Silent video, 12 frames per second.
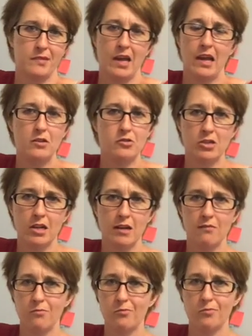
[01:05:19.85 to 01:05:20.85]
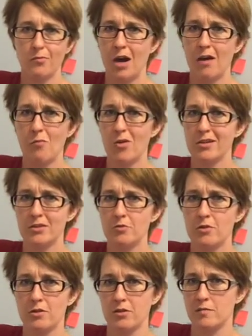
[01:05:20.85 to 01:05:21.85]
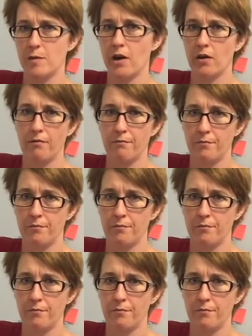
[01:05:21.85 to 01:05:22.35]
I usually have one to 200 to spare.